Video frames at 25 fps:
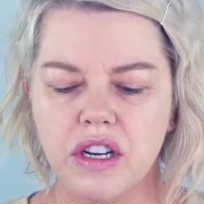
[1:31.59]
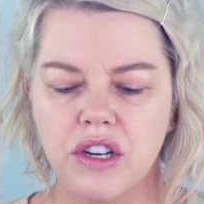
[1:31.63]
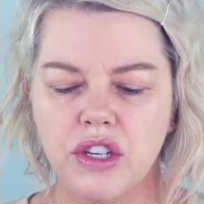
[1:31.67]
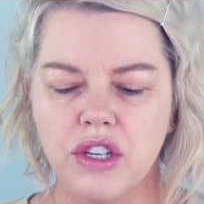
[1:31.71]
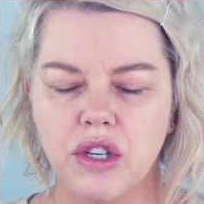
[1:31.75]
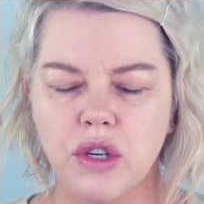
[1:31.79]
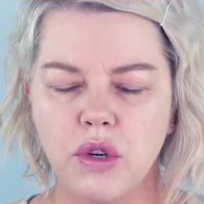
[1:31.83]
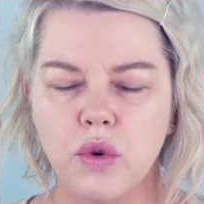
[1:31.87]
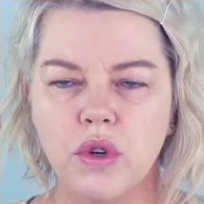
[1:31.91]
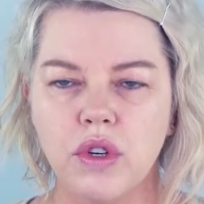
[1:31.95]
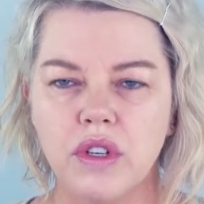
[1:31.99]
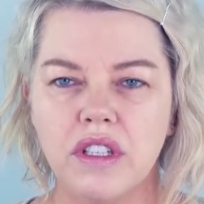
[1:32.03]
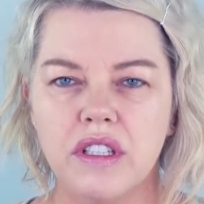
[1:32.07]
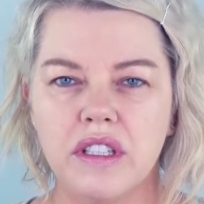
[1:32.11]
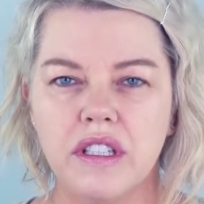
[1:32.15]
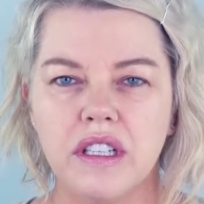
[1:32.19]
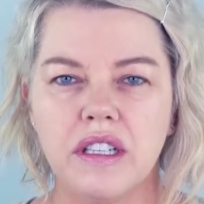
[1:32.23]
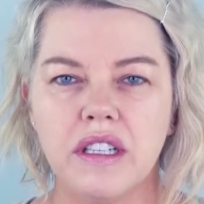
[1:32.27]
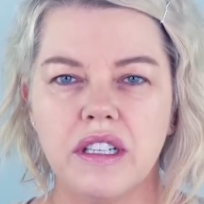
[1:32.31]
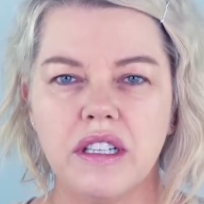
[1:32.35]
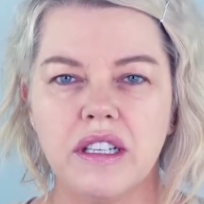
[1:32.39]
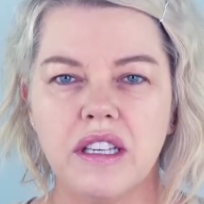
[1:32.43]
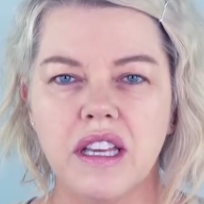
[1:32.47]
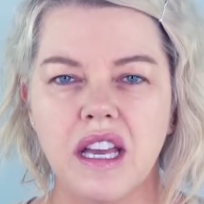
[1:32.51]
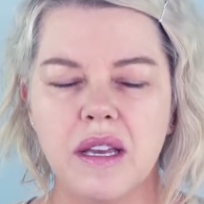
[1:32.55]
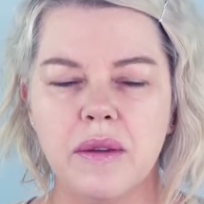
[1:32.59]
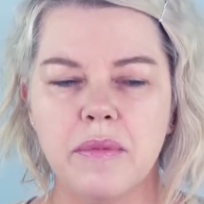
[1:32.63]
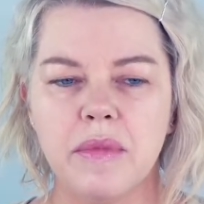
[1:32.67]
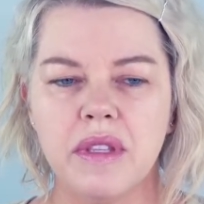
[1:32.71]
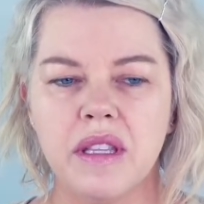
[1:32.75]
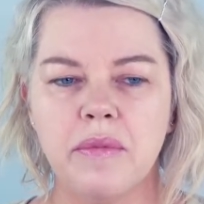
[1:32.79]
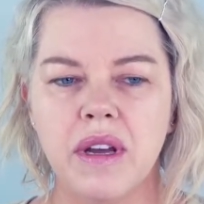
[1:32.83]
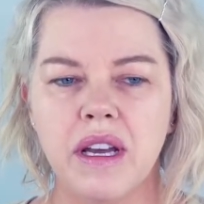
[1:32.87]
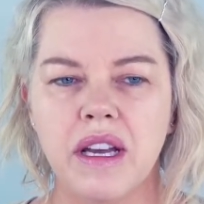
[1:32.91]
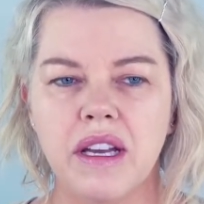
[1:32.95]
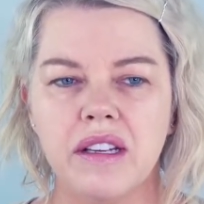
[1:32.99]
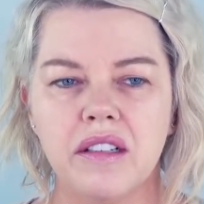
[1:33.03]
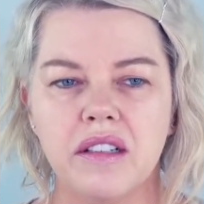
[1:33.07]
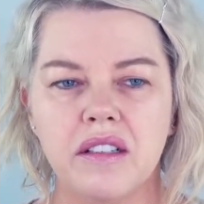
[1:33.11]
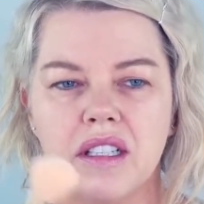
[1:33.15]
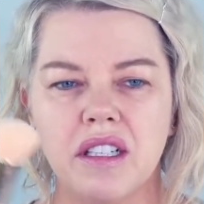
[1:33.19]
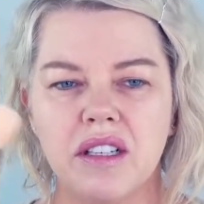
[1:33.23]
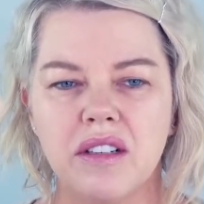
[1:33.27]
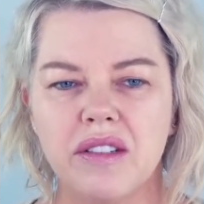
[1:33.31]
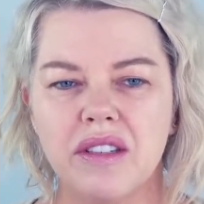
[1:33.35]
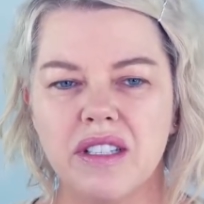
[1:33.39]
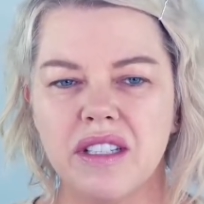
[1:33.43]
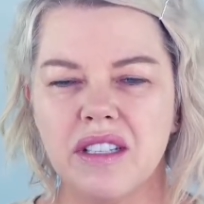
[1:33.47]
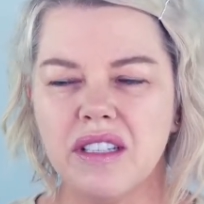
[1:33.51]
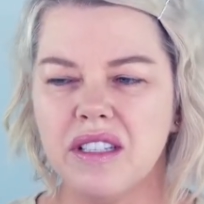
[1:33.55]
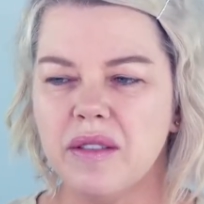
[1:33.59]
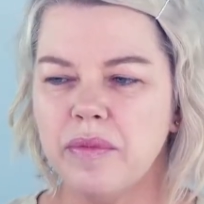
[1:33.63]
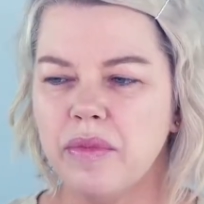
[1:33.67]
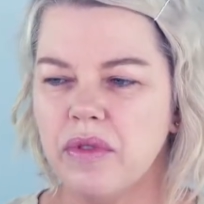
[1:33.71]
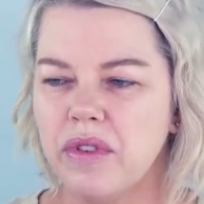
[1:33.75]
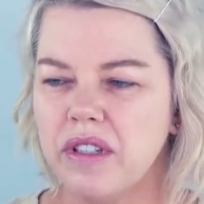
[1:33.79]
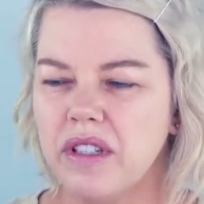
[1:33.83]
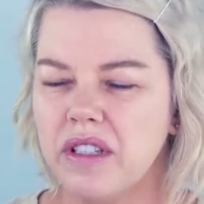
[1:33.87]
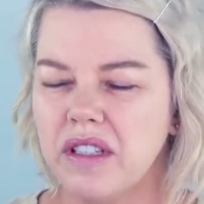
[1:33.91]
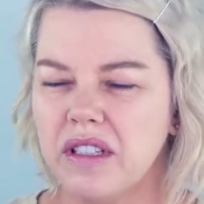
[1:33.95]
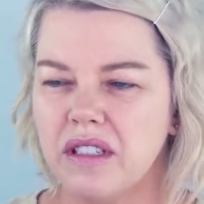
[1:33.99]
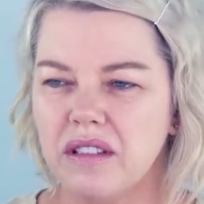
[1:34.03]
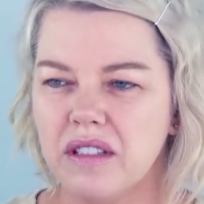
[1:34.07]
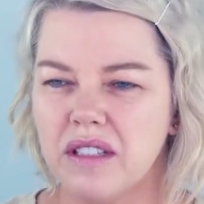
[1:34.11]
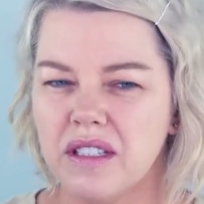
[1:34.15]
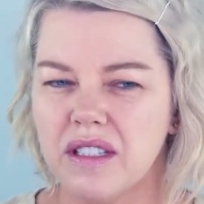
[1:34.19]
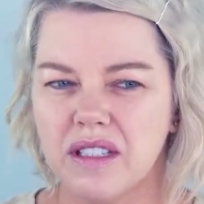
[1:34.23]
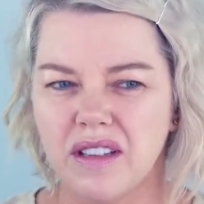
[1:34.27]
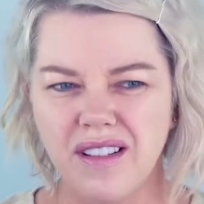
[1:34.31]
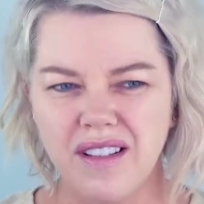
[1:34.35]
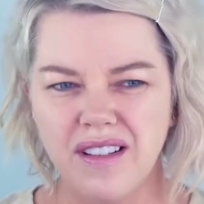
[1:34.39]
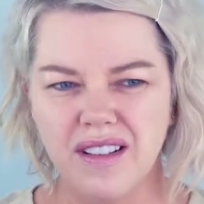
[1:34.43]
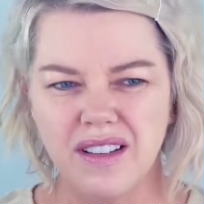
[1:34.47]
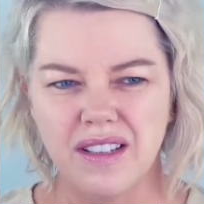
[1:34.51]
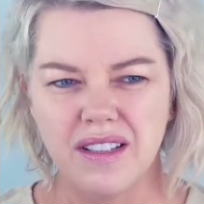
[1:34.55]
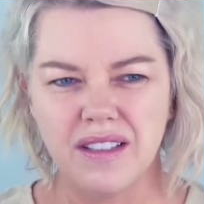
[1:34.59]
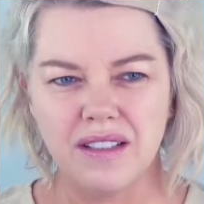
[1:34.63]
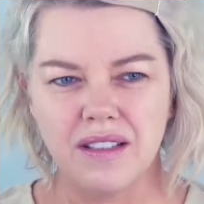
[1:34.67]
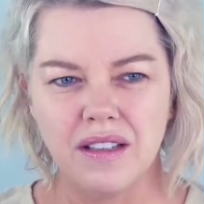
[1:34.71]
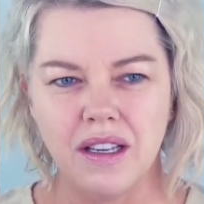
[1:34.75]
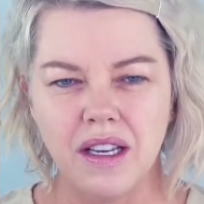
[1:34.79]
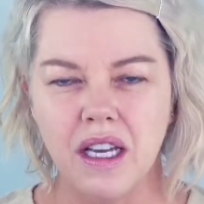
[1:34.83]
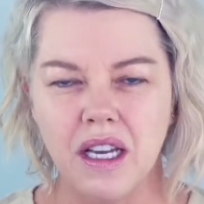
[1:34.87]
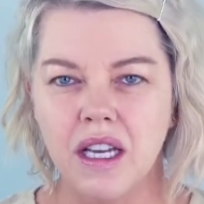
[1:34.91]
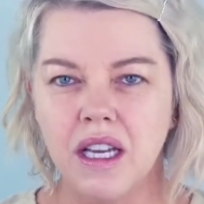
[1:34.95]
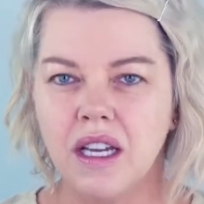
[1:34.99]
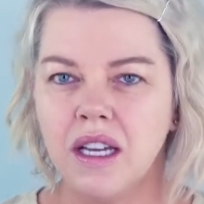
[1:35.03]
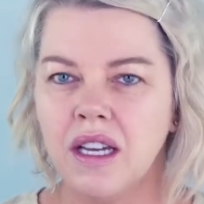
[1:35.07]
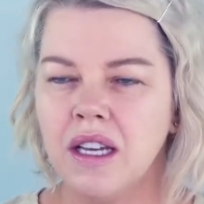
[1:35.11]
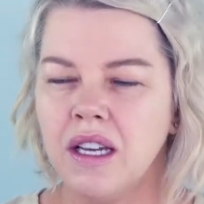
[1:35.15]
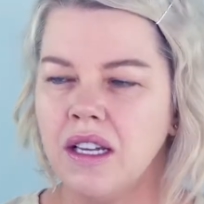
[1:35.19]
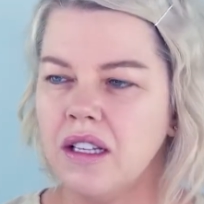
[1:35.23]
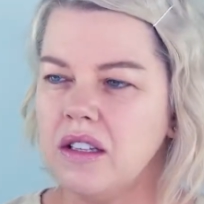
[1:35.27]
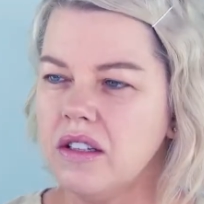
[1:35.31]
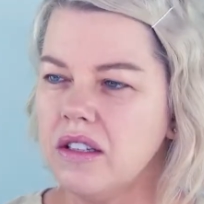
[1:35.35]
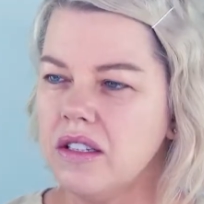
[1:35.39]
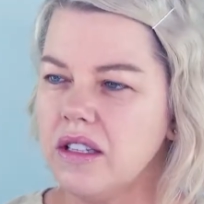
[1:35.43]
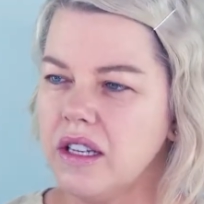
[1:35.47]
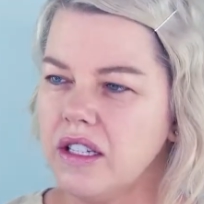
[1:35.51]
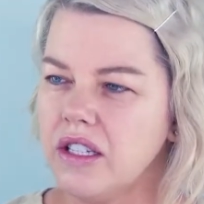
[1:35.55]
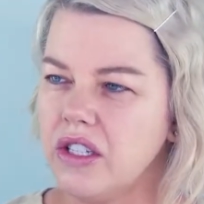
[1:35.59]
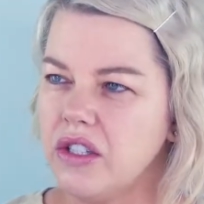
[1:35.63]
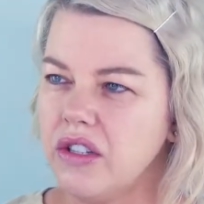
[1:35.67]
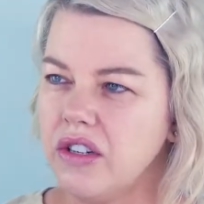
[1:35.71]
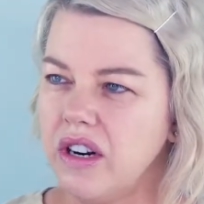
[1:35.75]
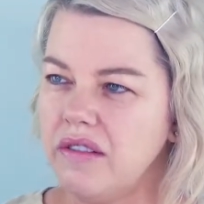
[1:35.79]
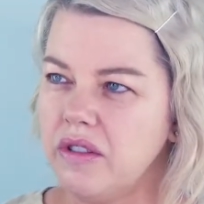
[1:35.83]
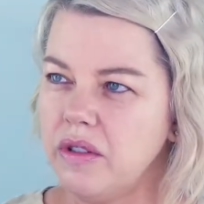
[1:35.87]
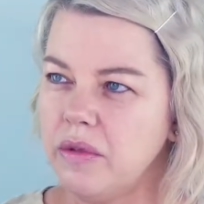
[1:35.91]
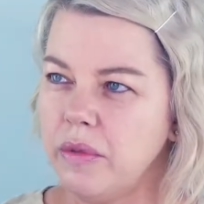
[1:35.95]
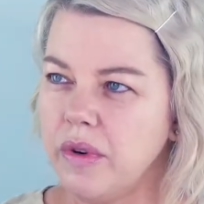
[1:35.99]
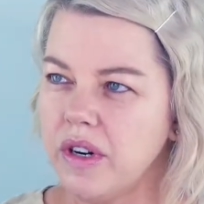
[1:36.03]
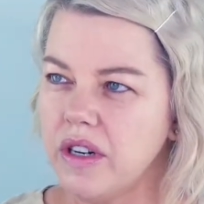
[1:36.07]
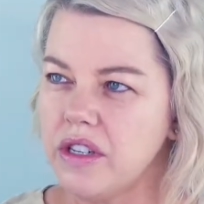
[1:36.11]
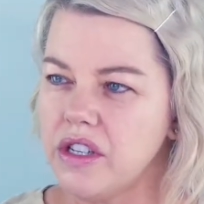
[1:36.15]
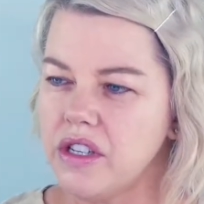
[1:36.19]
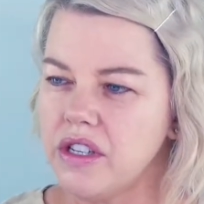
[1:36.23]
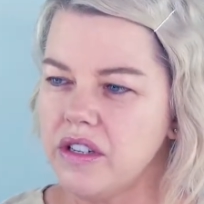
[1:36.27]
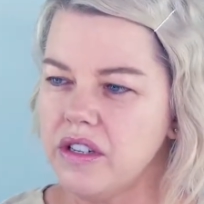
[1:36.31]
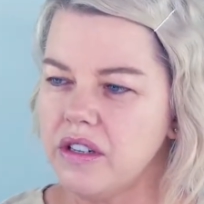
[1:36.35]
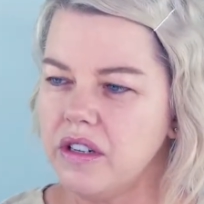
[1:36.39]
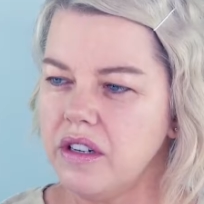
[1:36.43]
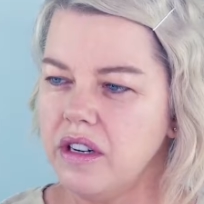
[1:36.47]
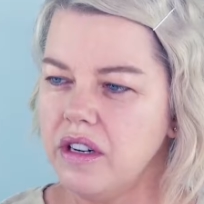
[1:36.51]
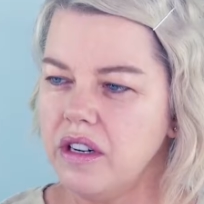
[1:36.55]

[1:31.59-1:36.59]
I ordered it and it came in the mail, and I was disappointed in the size. It looks like a travel brush.